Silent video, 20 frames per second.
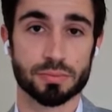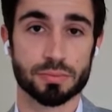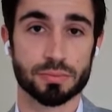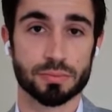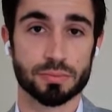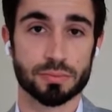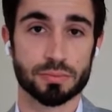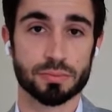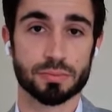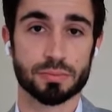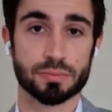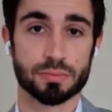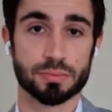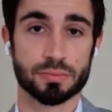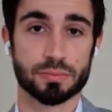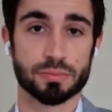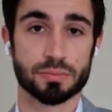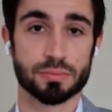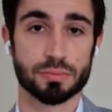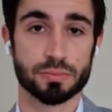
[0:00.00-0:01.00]

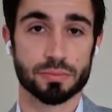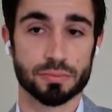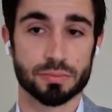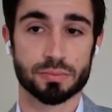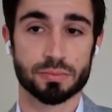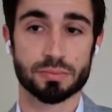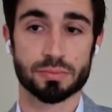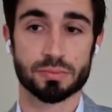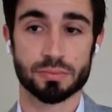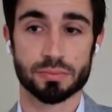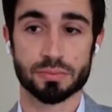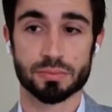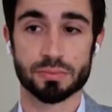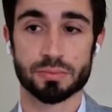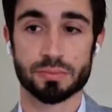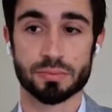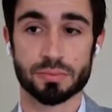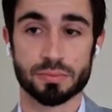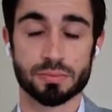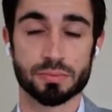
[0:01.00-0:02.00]

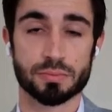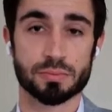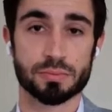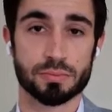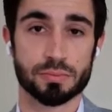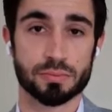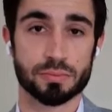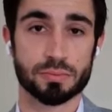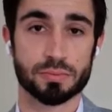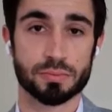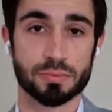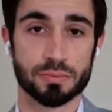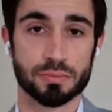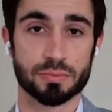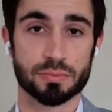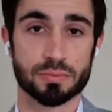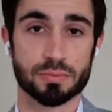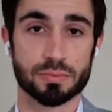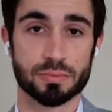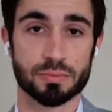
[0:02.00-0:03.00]

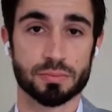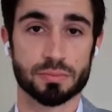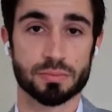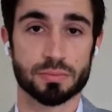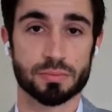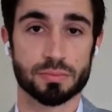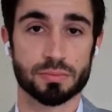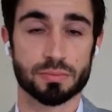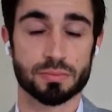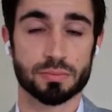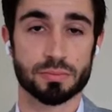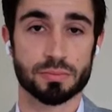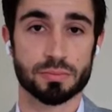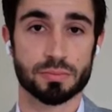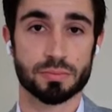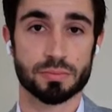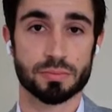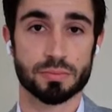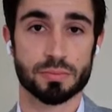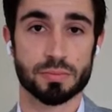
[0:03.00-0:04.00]

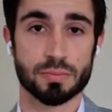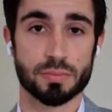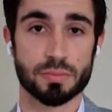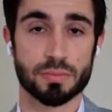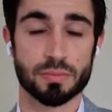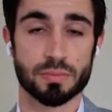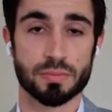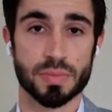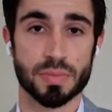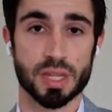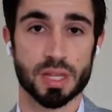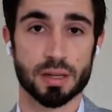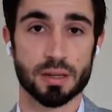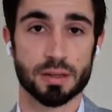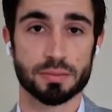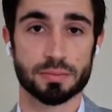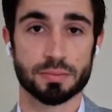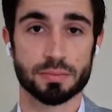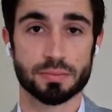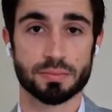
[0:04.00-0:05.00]

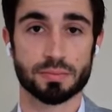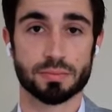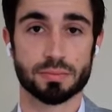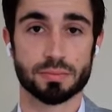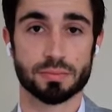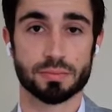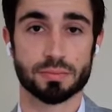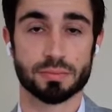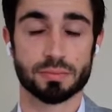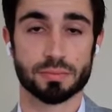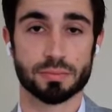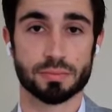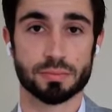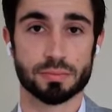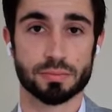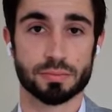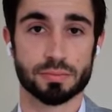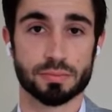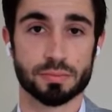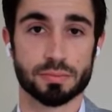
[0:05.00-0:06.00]

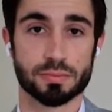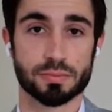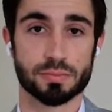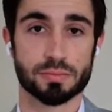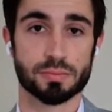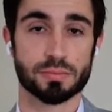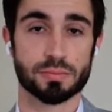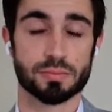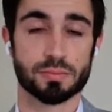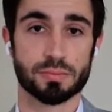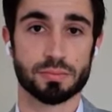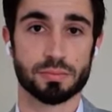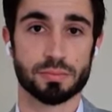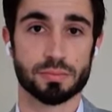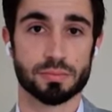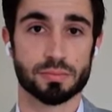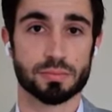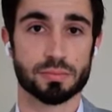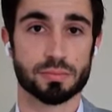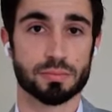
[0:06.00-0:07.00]

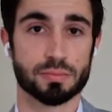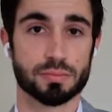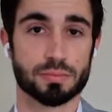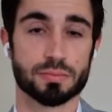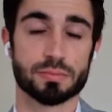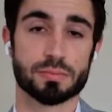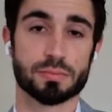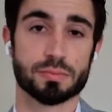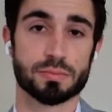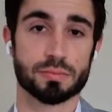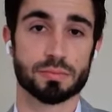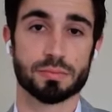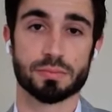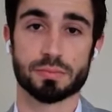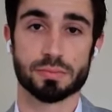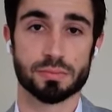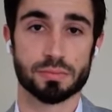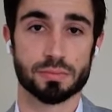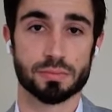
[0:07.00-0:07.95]
[no speech]